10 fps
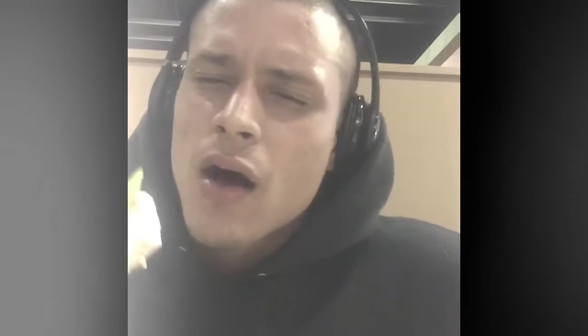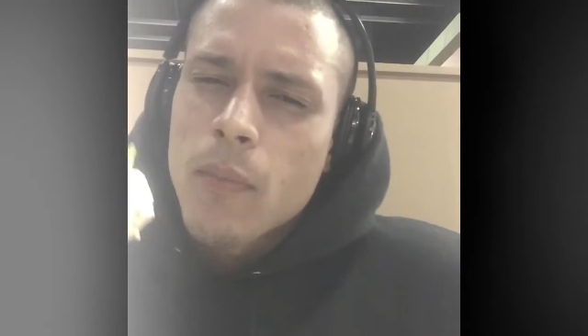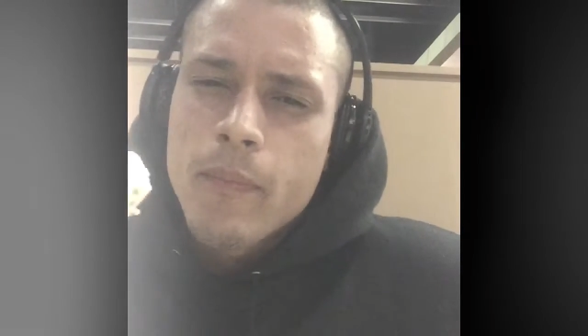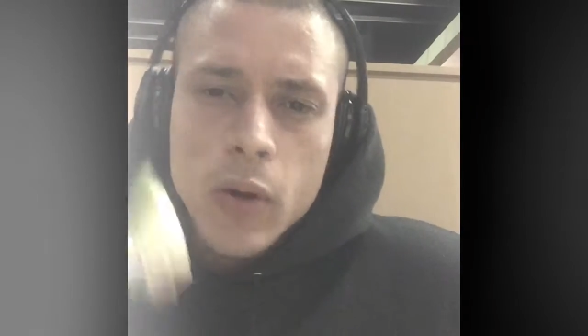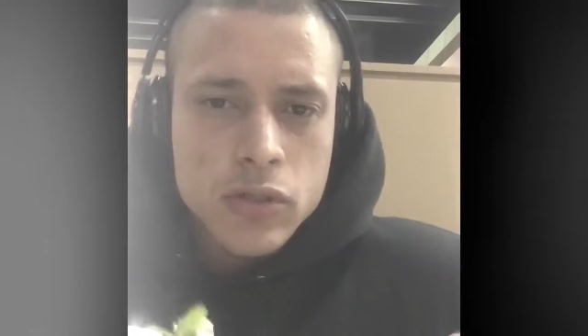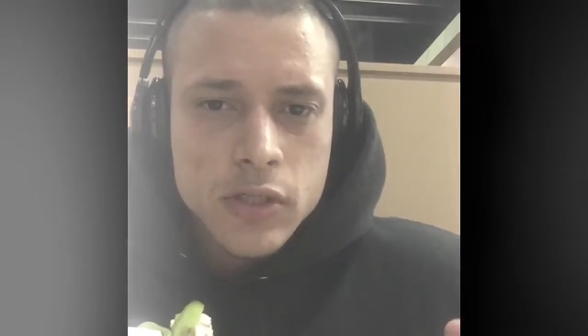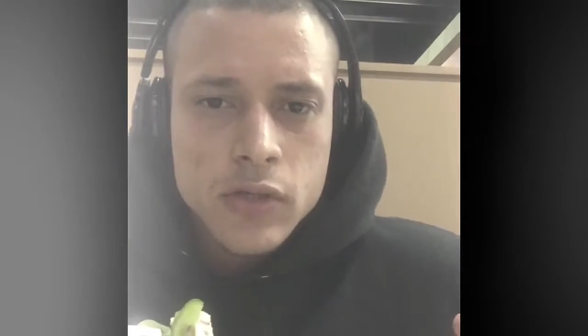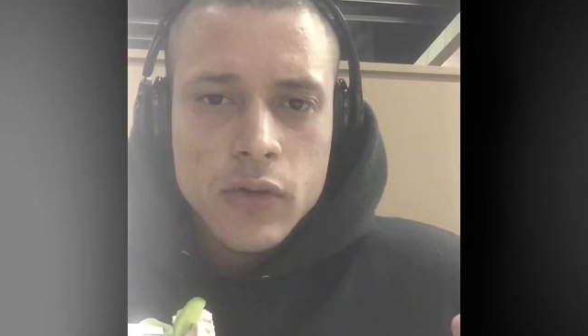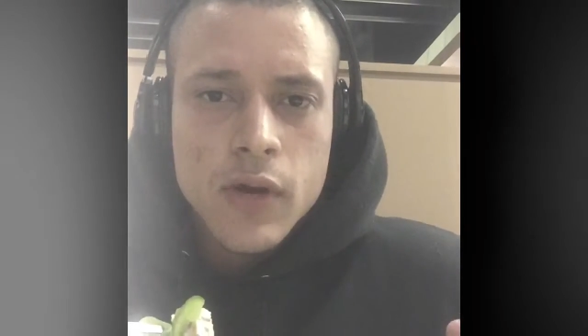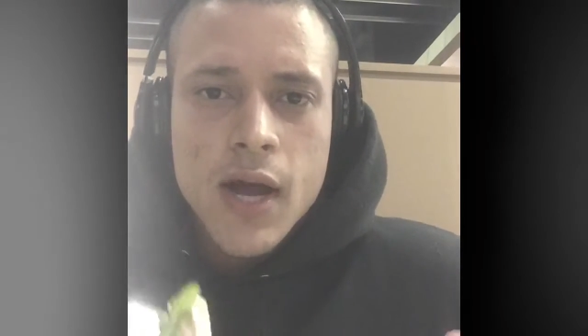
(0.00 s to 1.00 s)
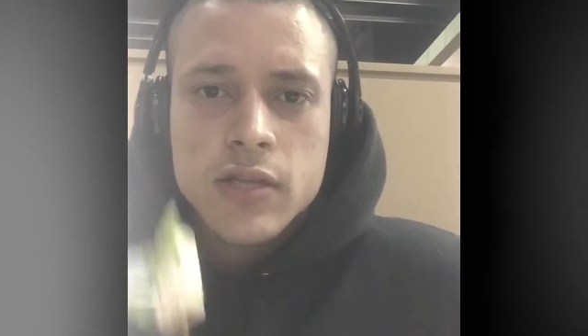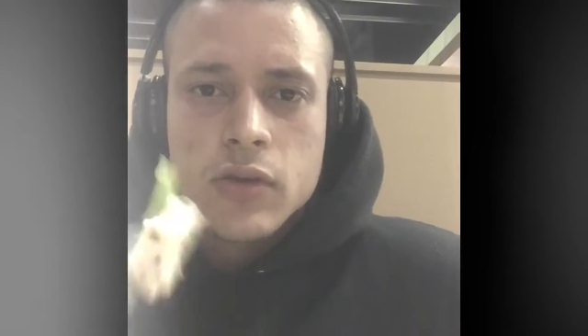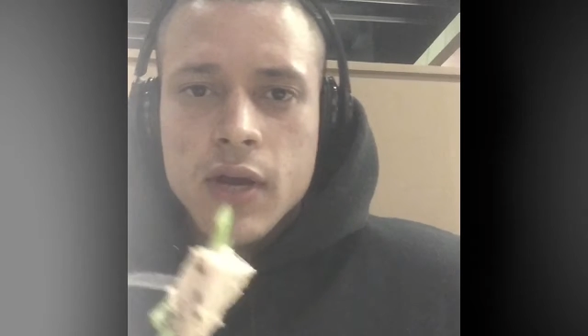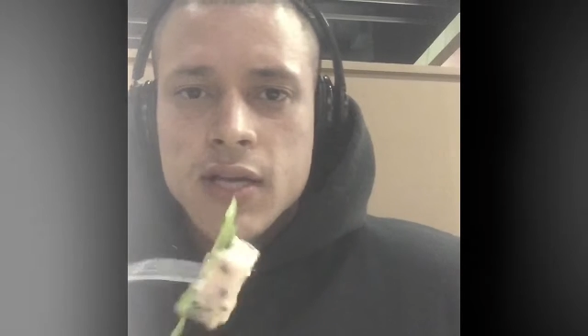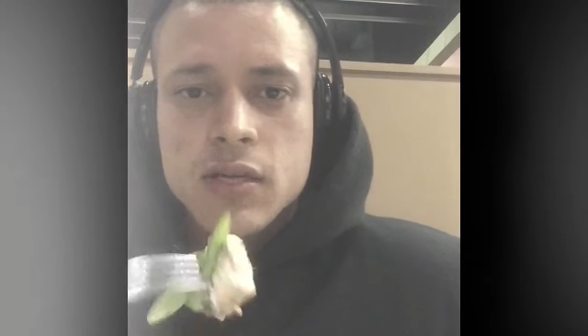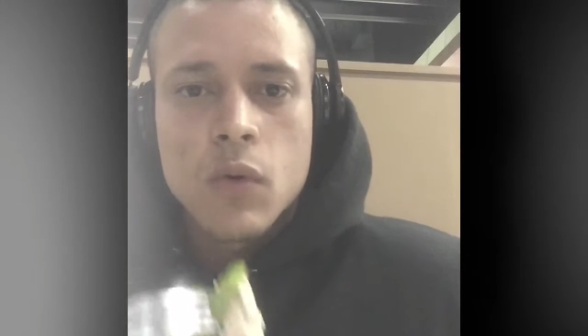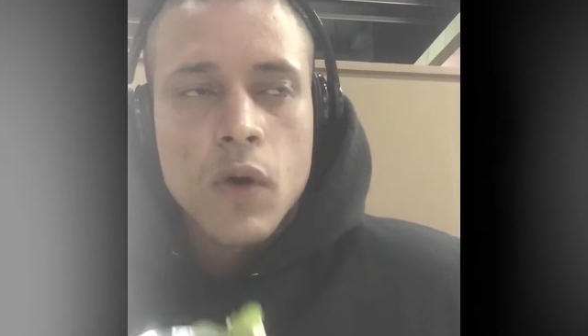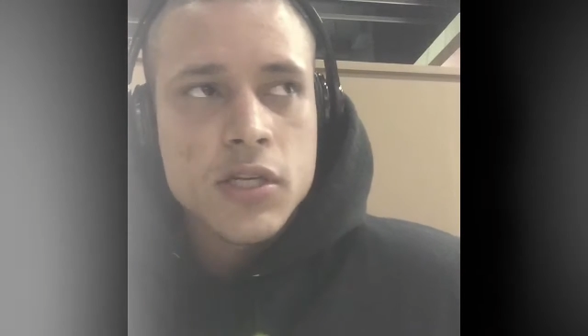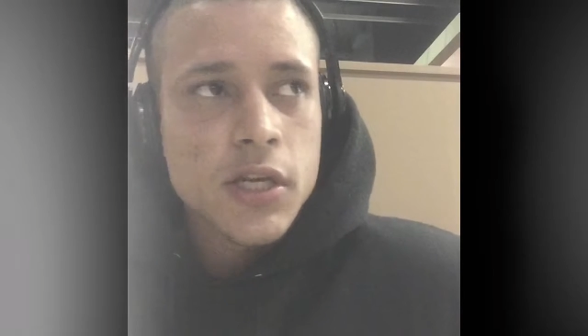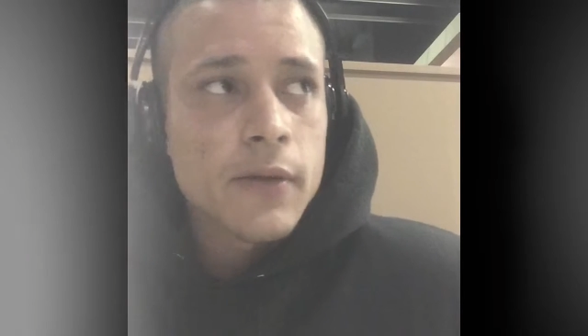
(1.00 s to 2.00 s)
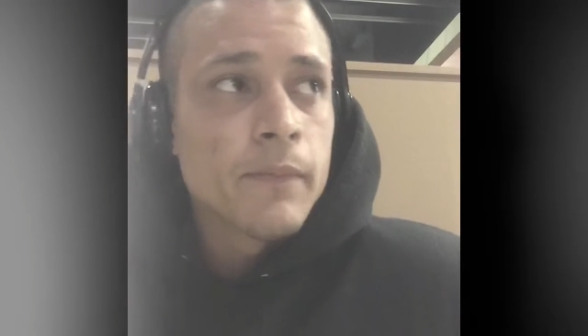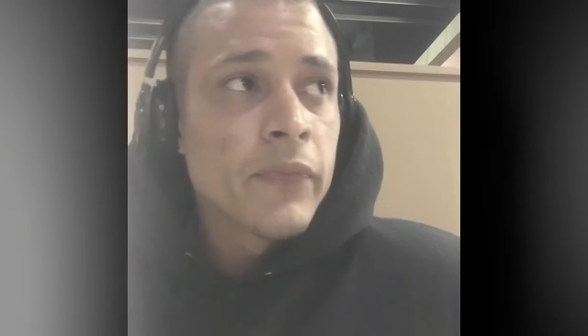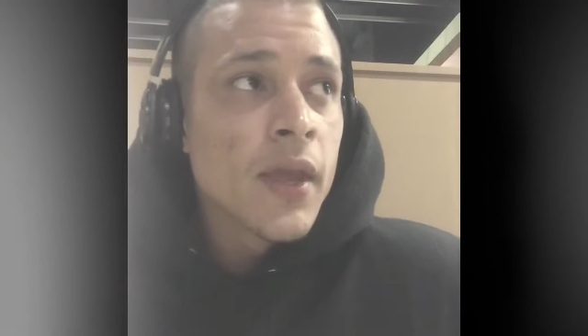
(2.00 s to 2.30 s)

I'll post it to you guys so you guys can watch it.